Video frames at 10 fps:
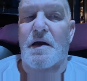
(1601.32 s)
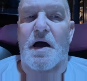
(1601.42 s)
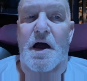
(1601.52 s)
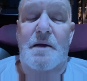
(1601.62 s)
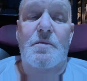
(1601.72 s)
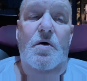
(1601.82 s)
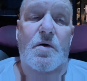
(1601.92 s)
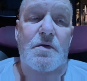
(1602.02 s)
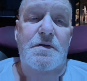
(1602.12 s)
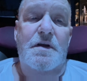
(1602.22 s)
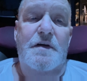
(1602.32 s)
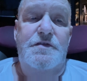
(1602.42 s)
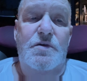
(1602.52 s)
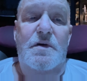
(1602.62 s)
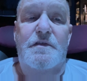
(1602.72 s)
I'm old enough
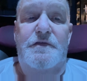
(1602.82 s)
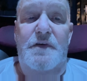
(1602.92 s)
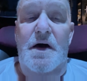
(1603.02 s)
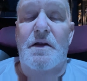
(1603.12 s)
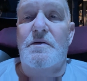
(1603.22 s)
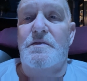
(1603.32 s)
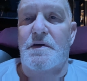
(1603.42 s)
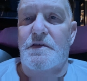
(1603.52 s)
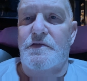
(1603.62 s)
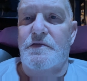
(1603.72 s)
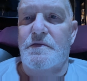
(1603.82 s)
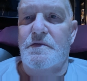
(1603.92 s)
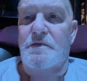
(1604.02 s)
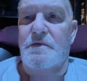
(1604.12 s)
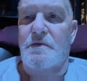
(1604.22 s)
to have followed this,
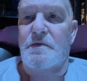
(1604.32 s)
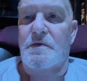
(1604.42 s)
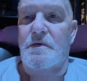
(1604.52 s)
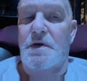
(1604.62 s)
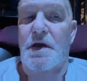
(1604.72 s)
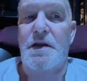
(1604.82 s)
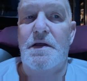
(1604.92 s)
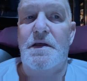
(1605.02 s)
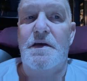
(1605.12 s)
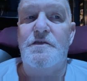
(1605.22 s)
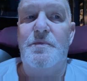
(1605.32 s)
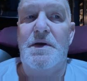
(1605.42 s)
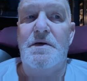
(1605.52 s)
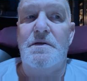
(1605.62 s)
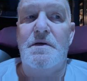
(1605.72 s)
and it has
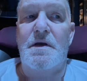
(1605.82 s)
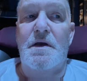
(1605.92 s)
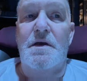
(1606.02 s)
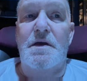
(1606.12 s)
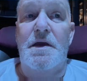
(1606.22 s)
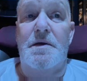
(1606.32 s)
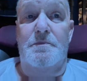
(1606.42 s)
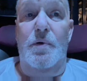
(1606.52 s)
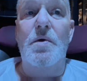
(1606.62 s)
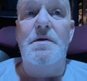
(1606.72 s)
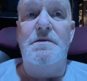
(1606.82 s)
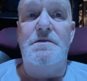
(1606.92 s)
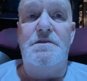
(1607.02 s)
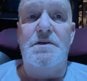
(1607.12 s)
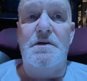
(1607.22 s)
been
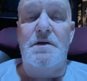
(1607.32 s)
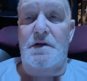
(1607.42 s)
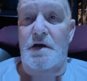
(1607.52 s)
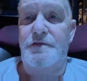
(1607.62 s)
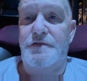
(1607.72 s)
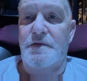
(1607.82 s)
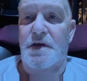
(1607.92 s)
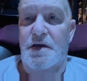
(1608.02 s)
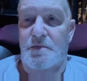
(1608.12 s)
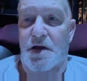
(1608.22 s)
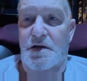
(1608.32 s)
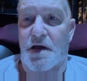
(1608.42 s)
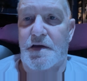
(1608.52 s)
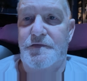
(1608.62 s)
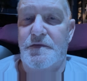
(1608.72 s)
important enough in my
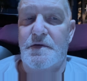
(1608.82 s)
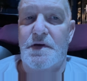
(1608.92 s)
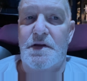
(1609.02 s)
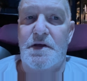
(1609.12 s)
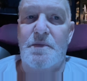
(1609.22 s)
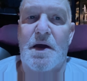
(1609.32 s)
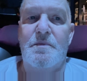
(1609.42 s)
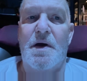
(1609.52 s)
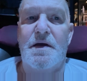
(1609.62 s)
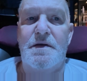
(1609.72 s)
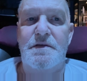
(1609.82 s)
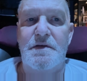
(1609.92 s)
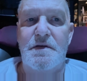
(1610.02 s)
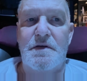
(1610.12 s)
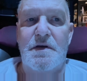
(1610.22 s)
life and in my mind.
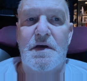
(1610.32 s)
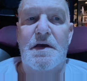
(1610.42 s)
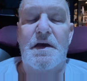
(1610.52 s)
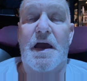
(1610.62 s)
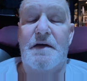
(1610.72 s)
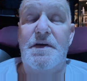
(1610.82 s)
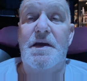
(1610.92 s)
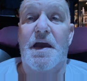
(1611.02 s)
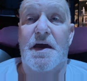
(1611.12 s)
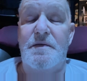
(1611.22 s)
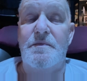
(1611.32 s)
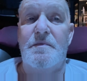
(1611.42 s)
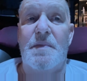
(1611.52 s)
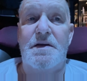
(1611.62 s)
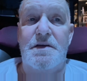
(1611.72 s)
Having had
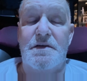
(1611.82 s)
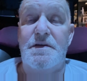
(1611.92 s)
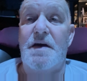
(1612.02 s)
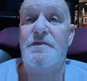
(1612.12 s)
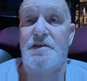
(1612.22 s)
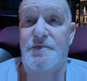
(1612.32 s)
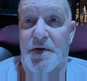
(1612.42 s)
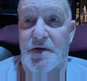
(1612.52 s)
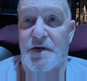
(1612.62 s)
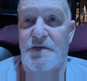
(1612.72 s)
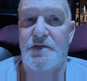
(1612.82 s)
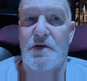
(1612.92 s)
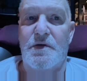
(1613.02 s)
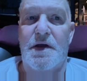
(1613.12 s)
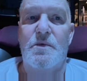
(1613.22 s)
my near death experience,
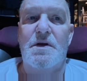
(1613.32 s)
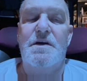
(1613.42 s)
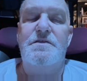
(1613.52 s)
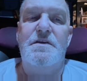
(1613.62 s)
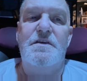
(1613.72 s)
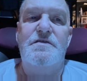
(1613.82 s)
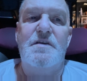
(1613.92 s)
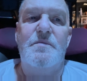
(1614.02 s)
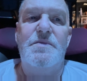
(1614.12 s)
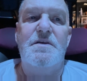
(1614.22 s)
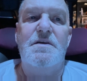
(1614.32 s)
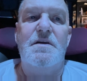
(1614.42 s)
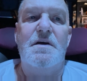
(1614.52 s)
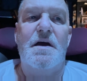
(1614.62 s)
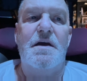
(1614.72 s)
okay, religion is something
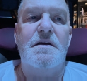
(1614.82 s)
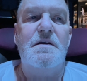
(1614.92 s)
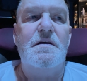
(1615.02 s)
that I